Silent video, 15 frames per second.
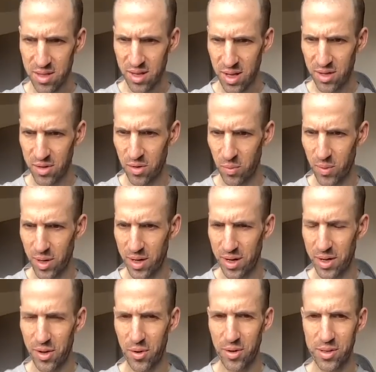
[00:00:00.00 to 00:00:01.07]
I don't know where I
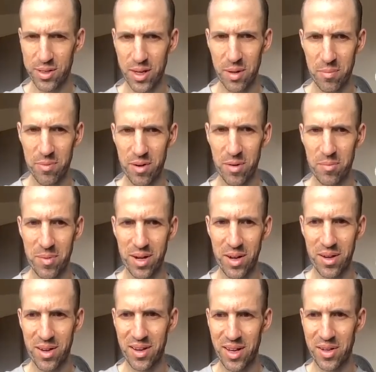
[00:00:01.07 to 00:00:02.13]
know his name from, but
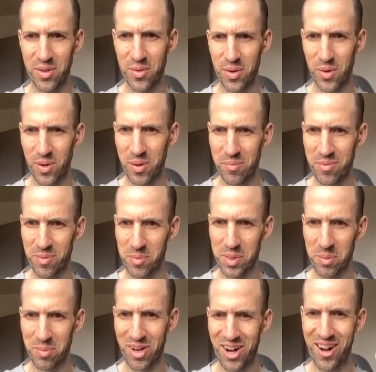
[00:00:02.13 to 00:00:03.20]
I, I do know him from
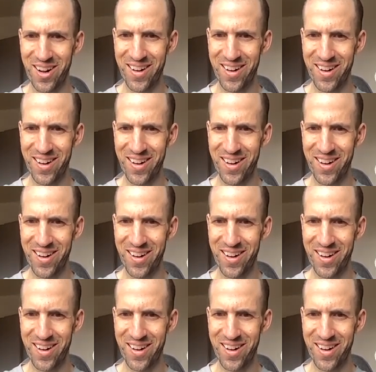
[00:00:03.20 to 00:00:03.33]
somewhere.